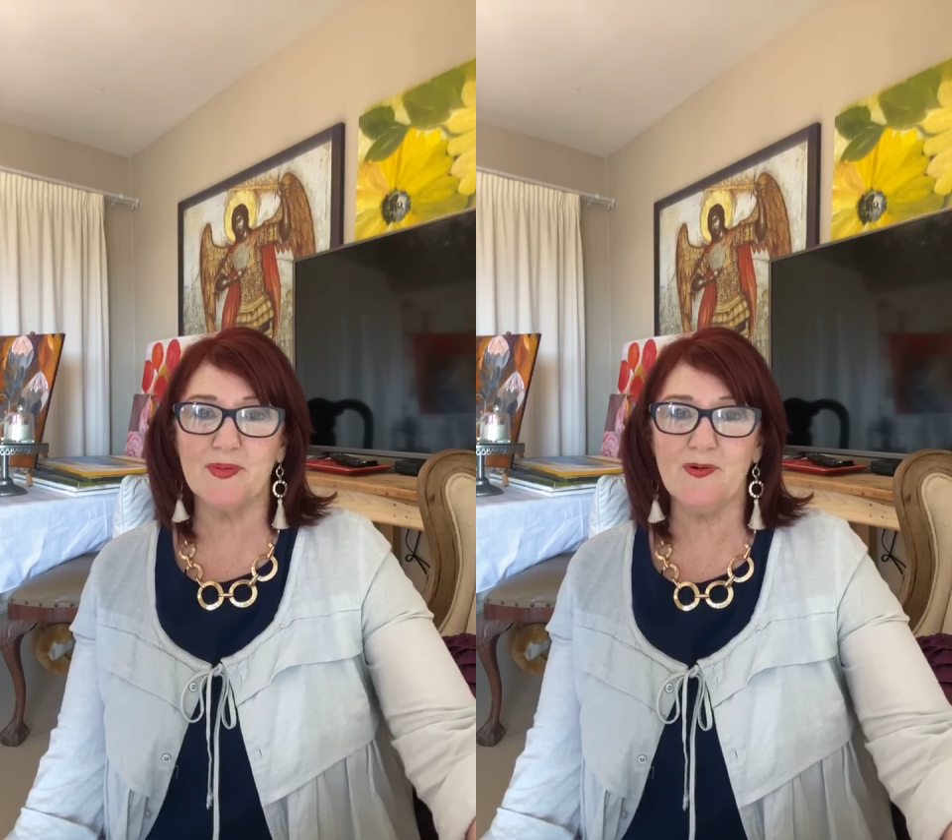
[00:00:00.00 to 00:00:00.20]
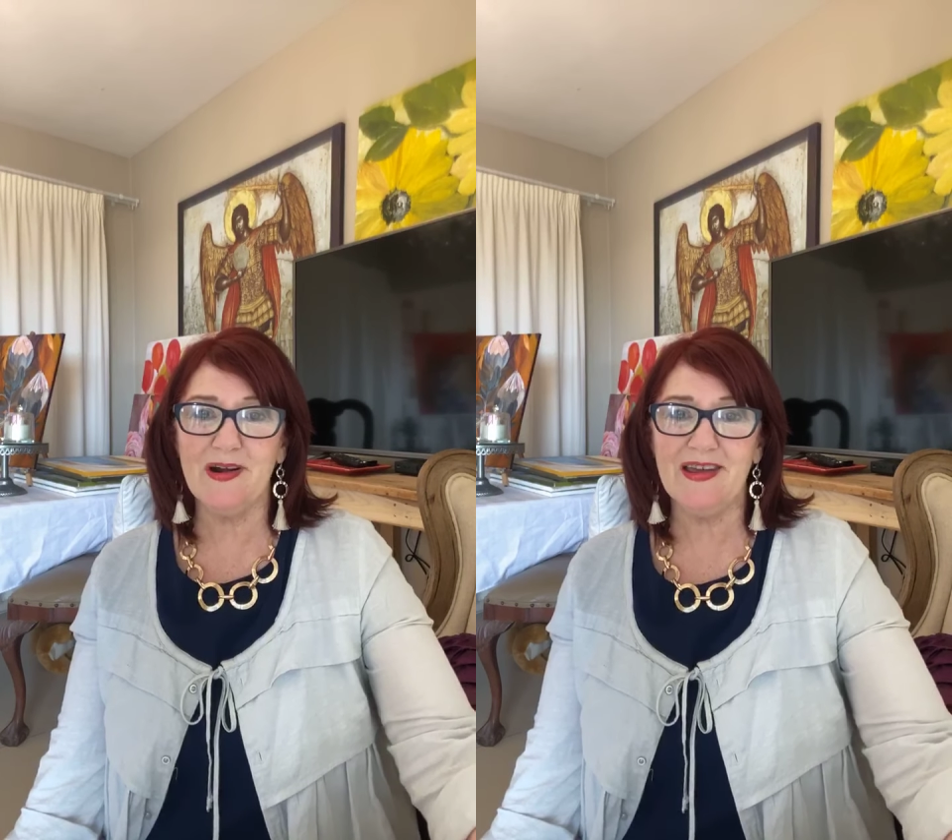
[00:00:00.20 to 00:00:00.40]

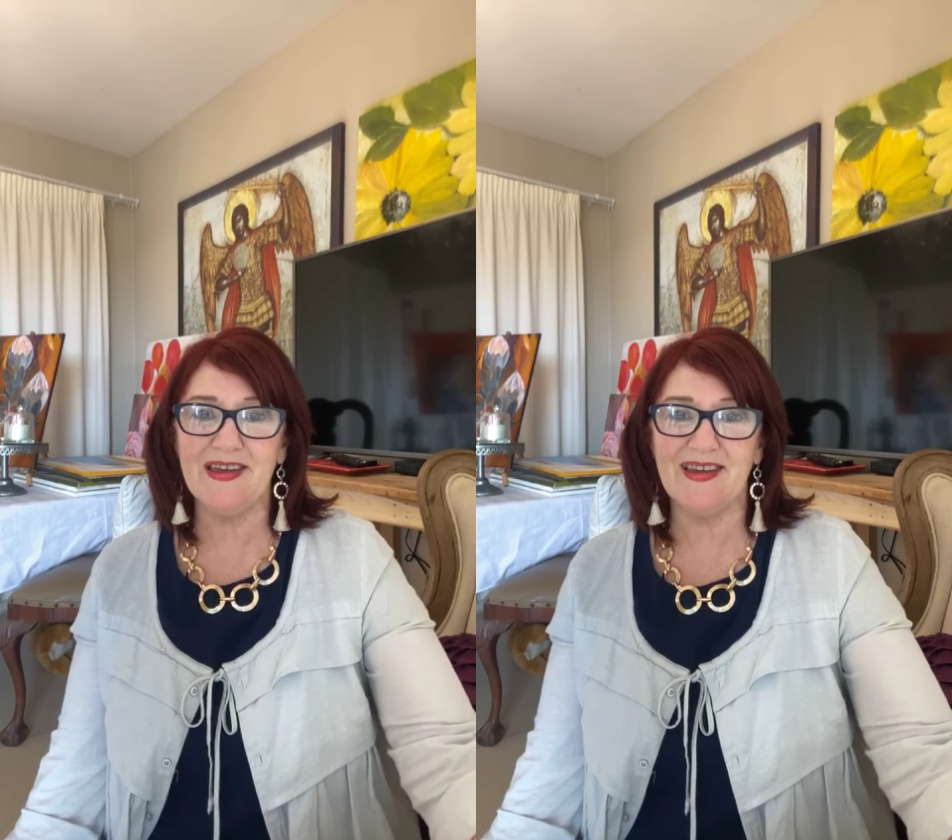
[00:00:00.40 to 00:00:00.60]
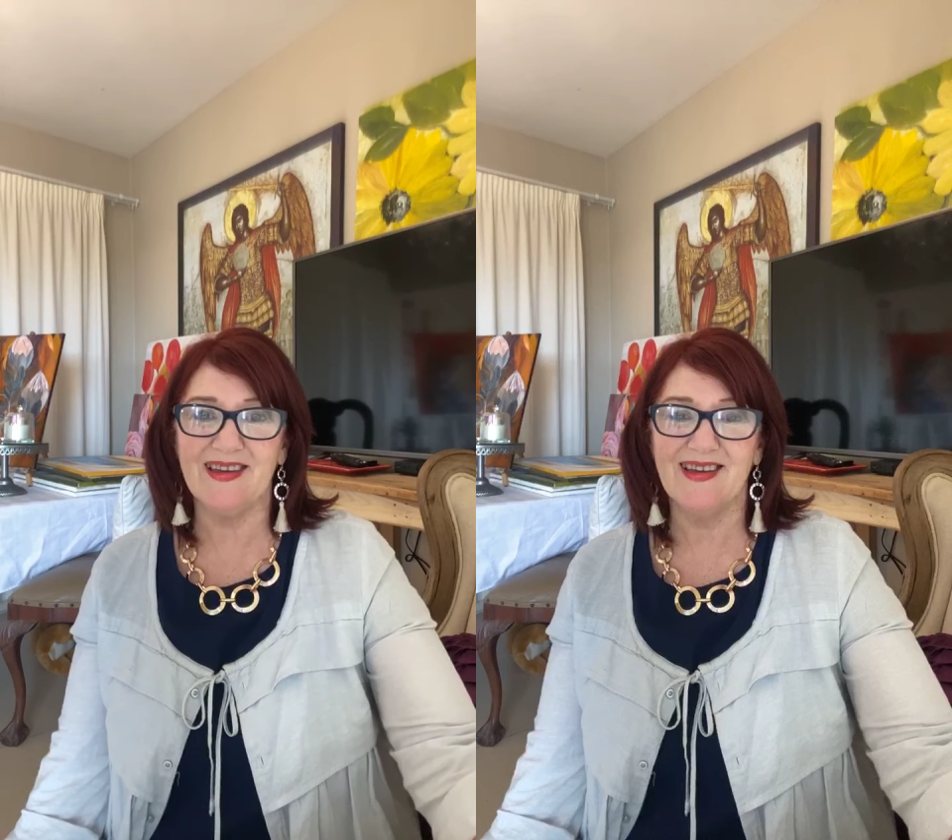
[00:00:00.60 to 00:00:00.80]

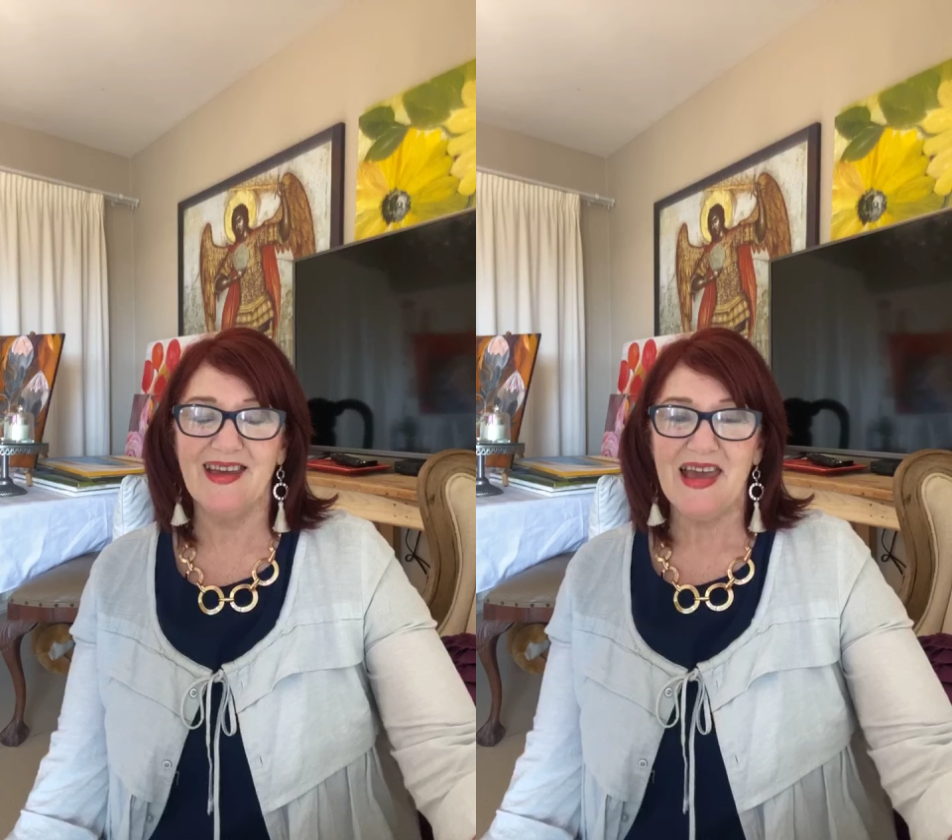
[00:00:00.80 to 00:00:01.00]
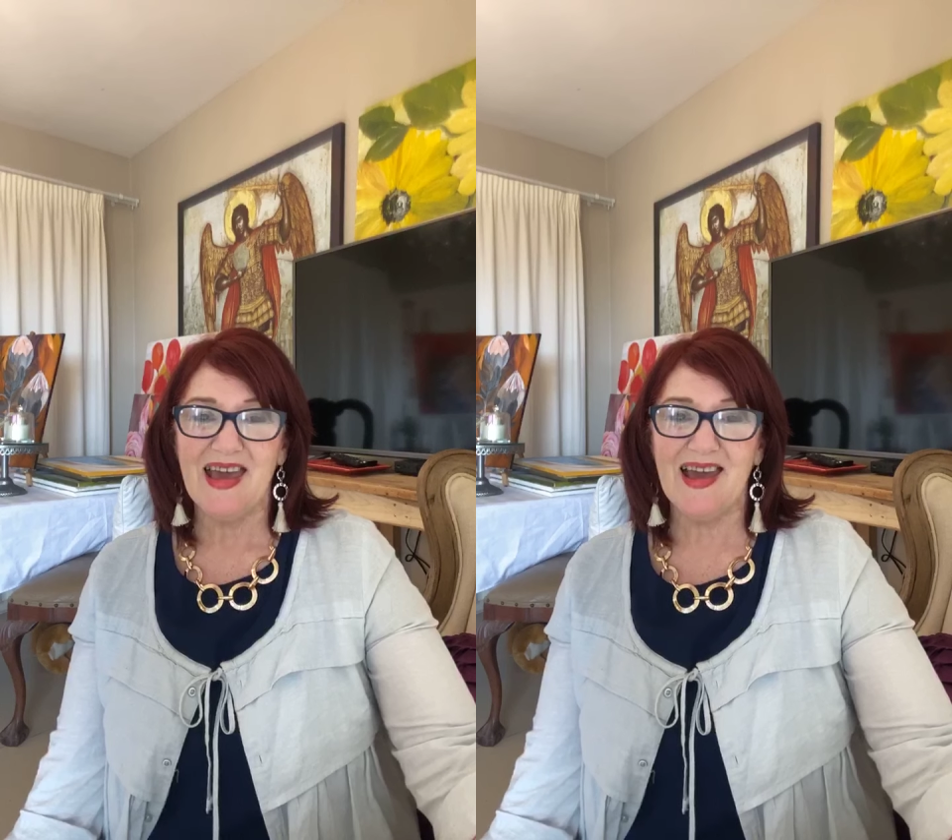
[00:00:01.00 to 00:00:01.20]
prayer
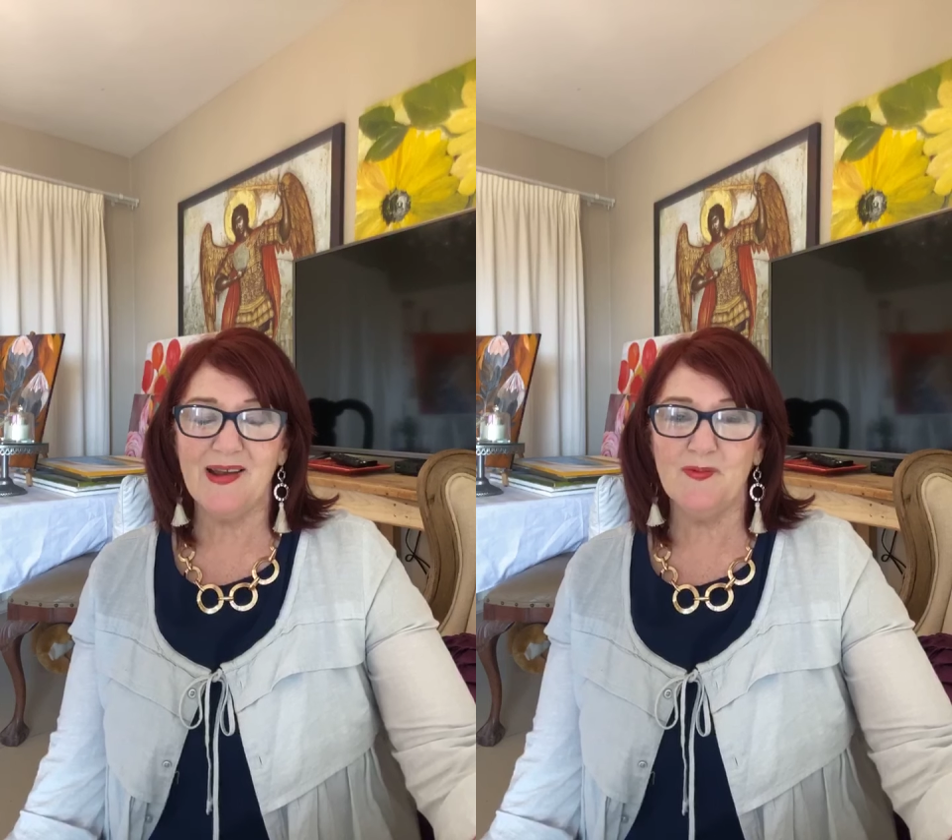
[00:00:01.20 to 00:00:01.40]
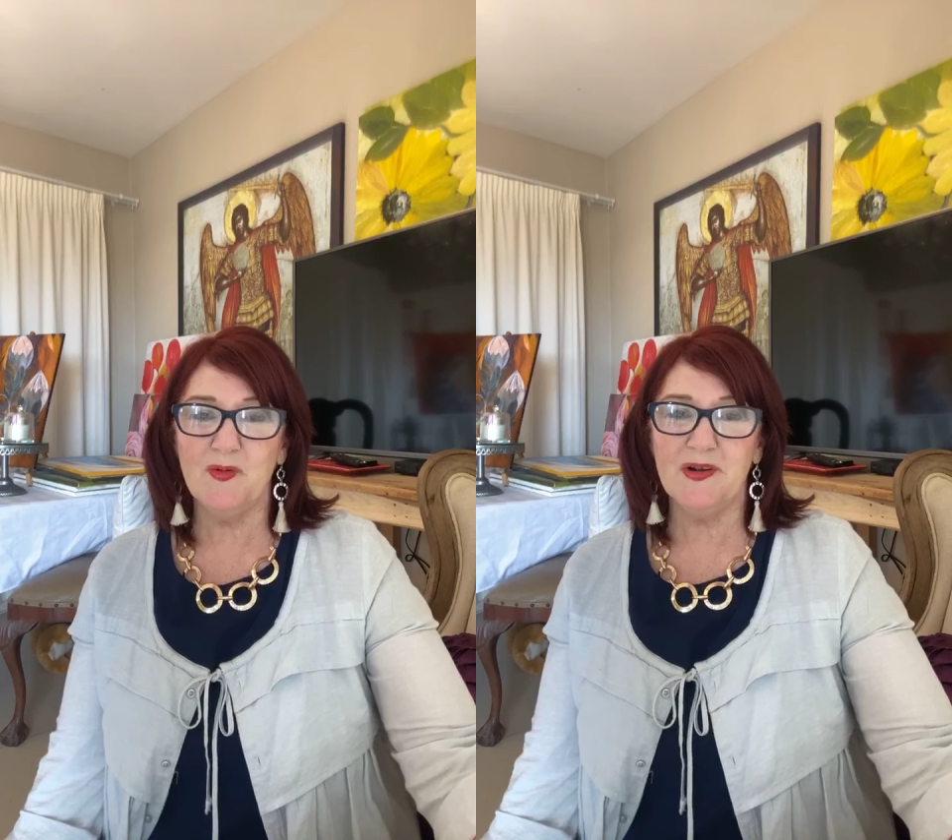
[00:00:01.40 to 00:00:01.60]

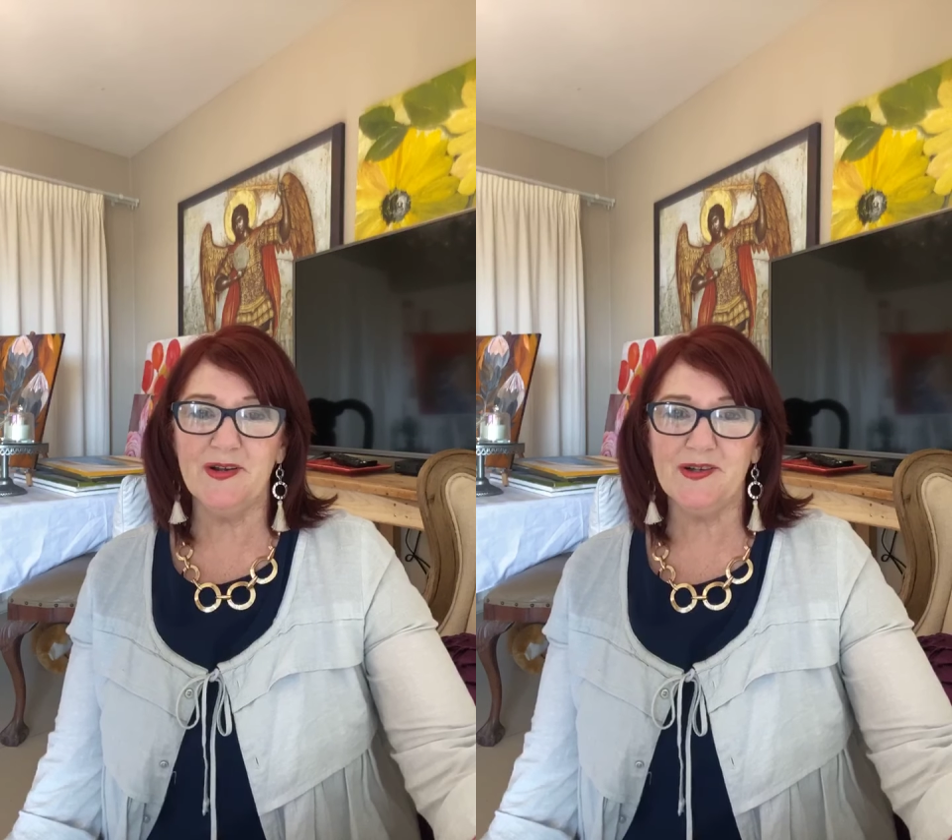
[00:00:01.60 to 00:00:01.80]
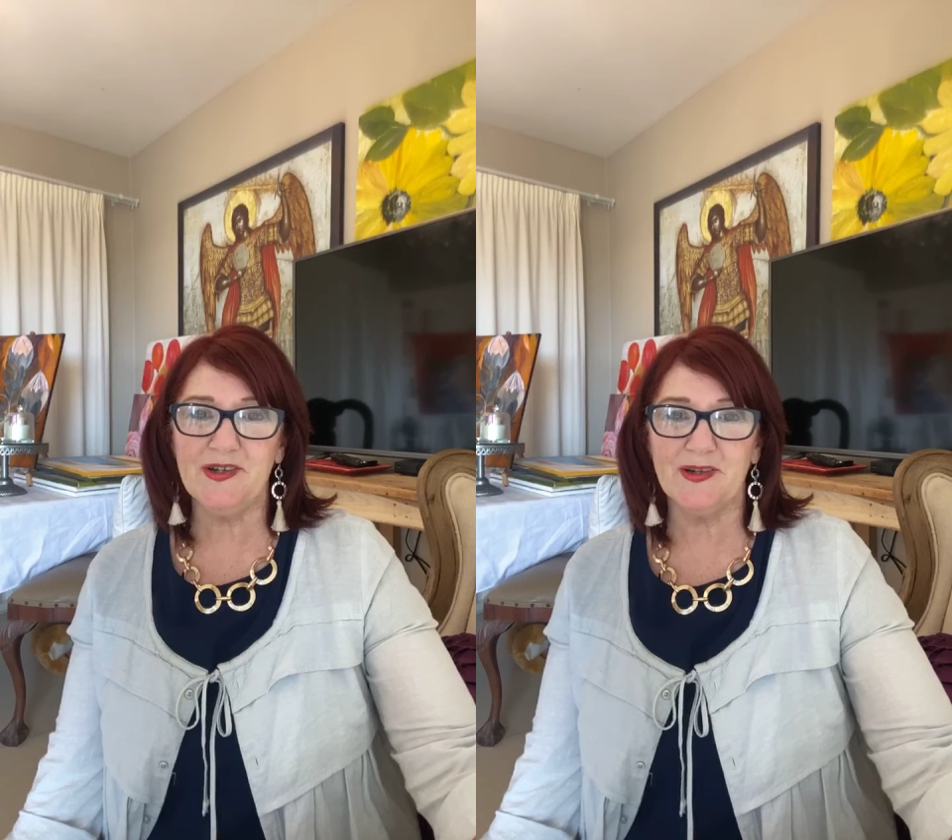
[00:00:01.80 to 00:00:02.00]
and
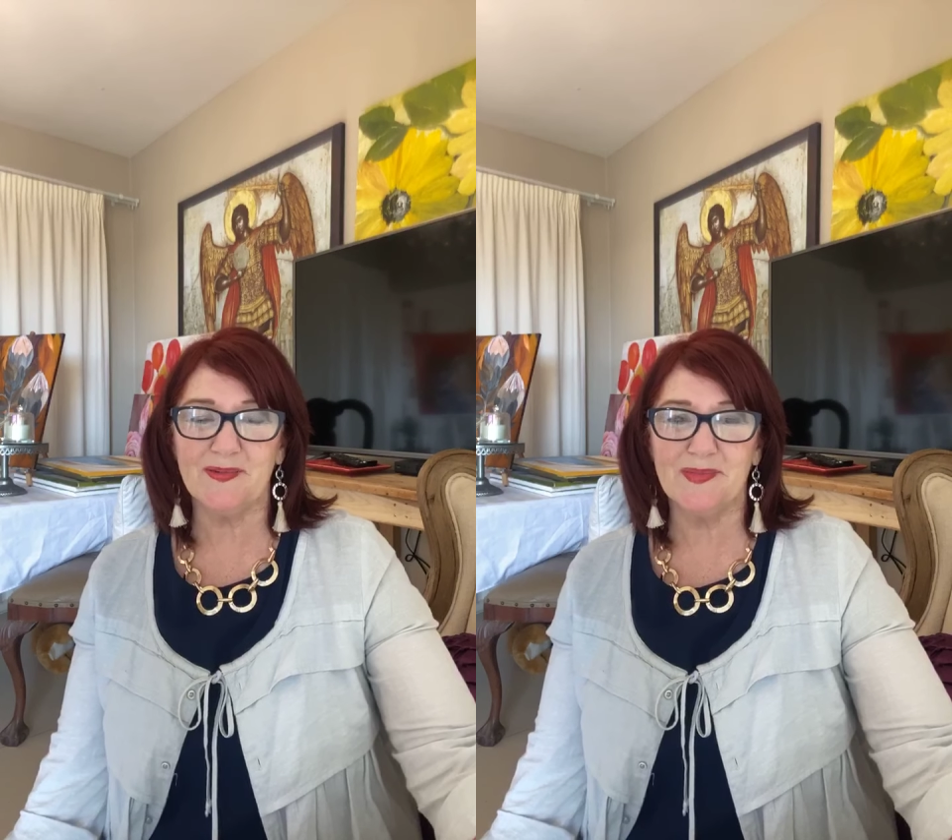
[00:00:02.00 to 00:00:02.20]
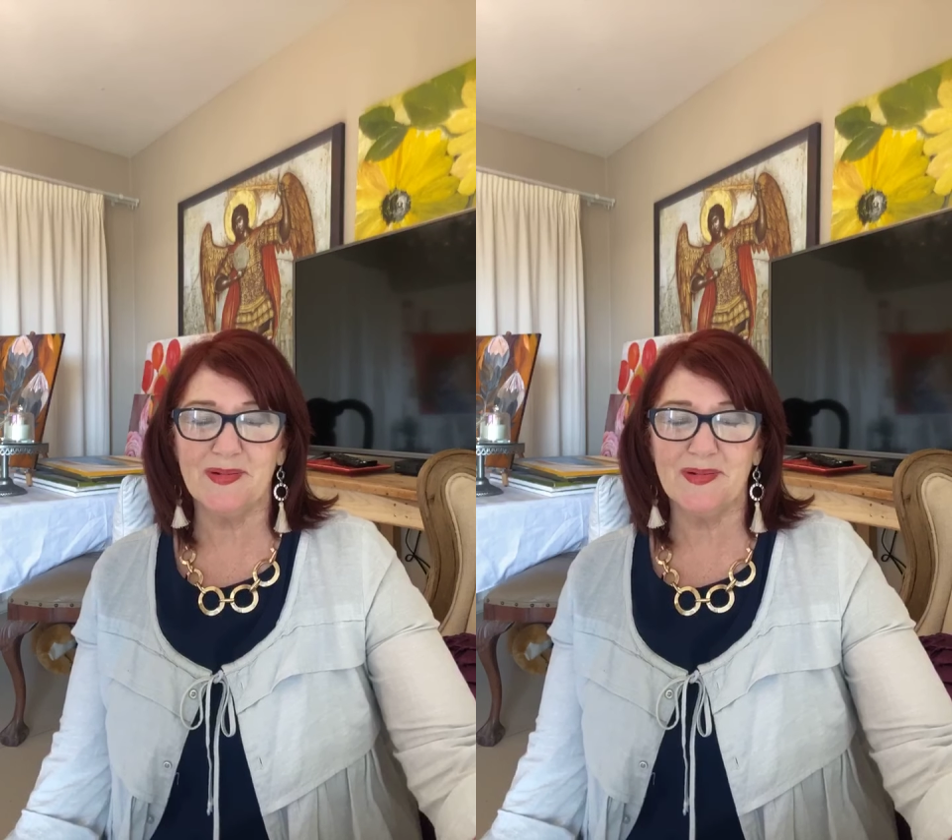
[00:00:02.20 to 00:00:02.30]
worship.